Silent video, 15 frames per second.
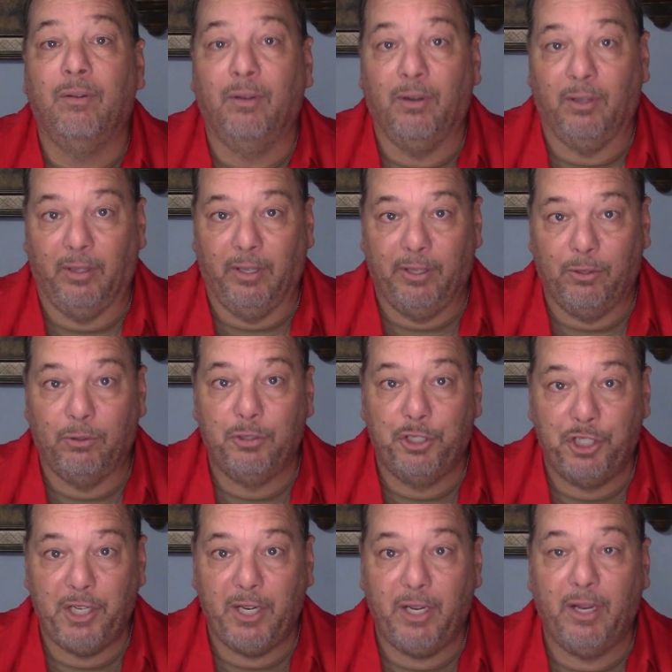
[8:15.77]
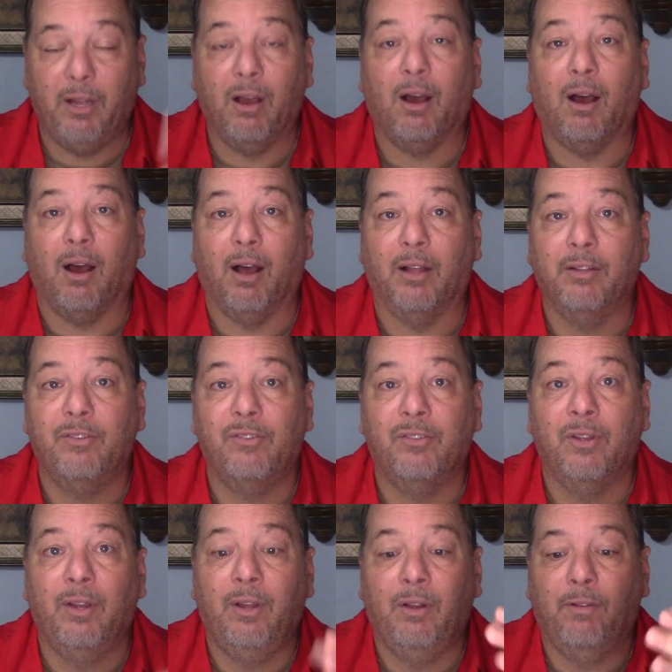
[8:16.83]
little g
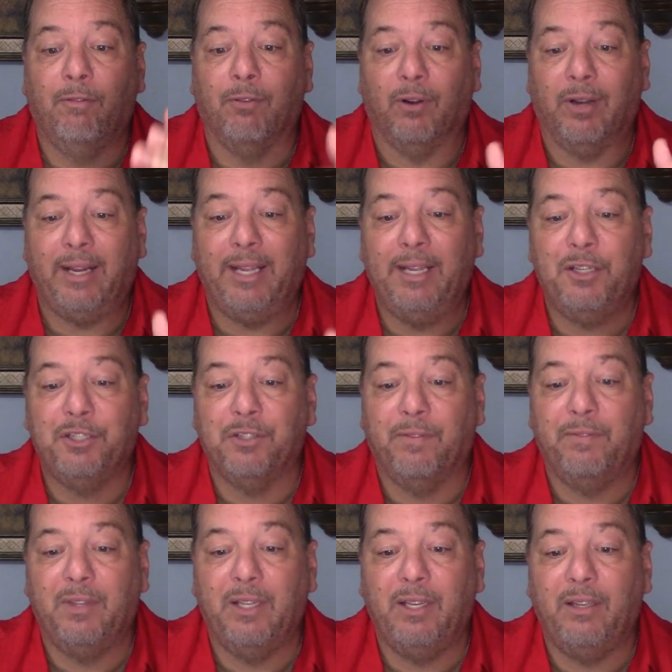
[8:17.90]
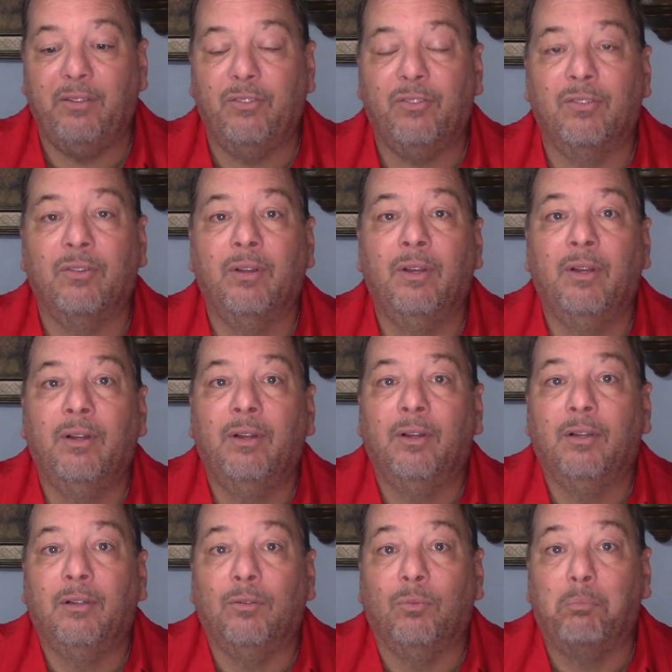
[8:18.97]
gods for each of these
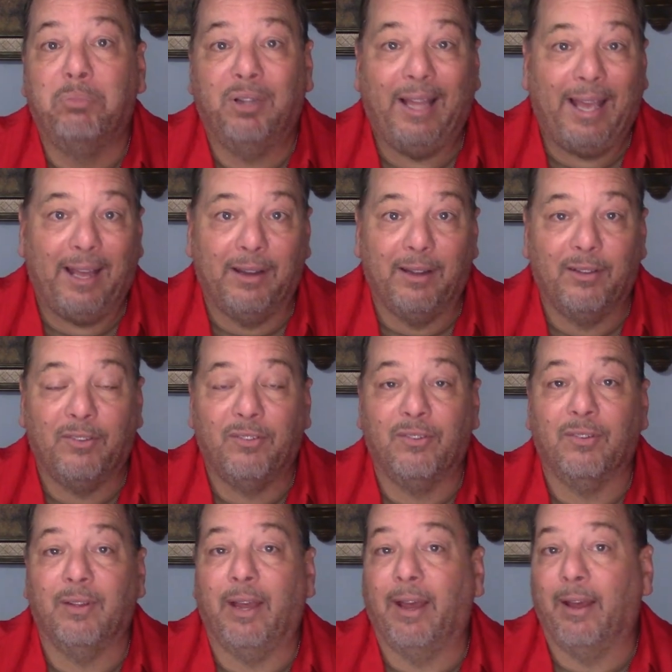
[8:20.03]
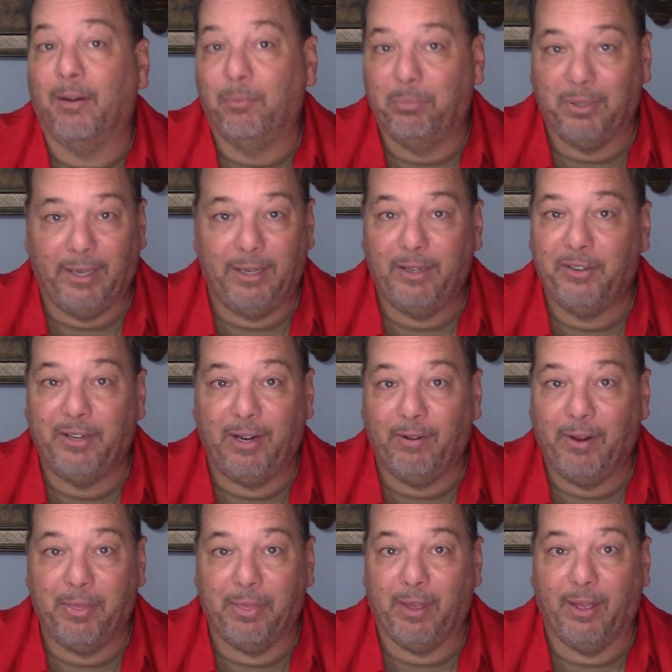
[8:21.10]
planets and
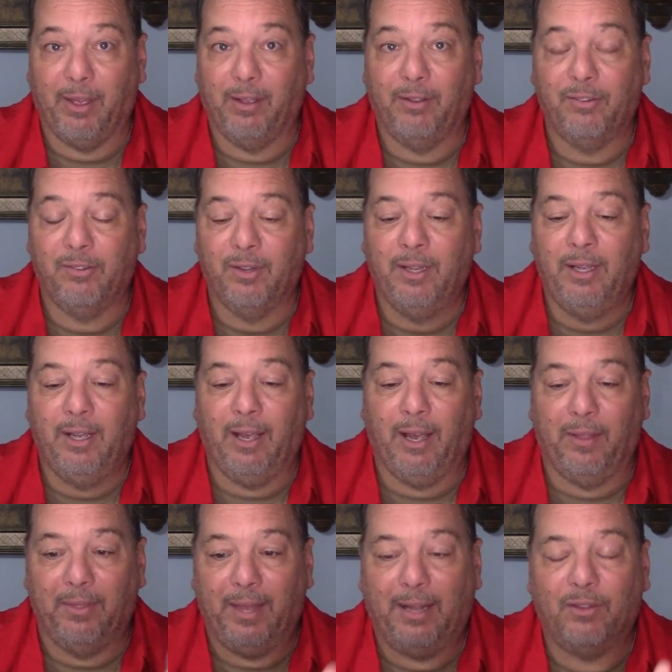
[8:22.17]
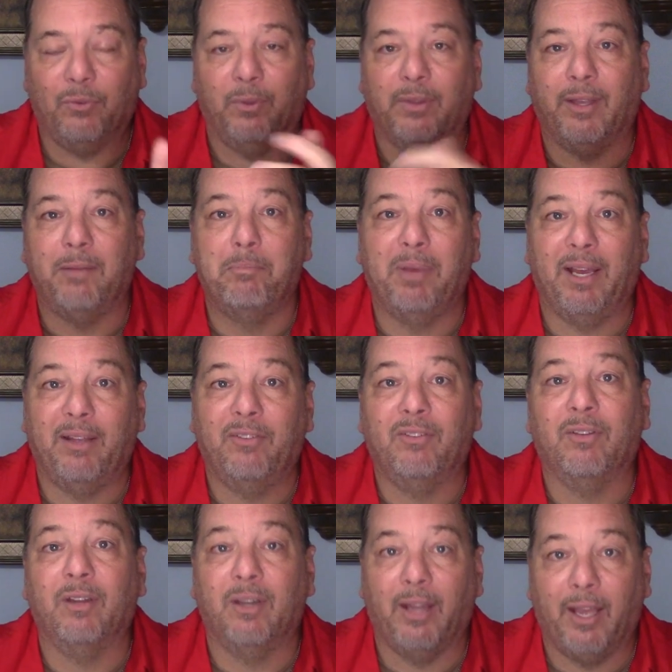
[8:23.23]
planetary things, and that's what they
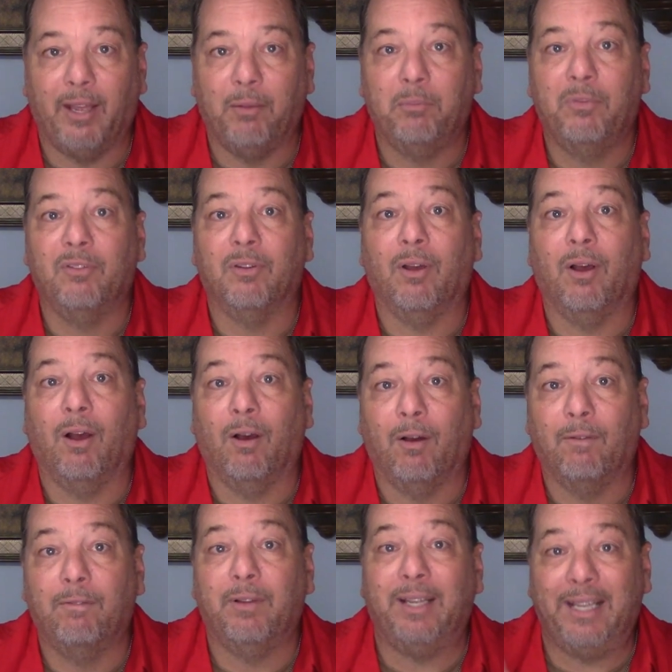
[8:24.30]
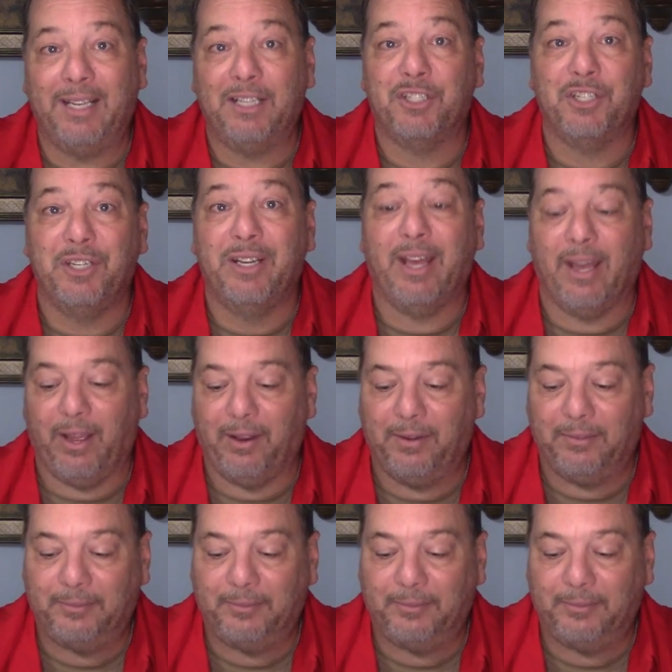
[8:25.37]
based the names of each day.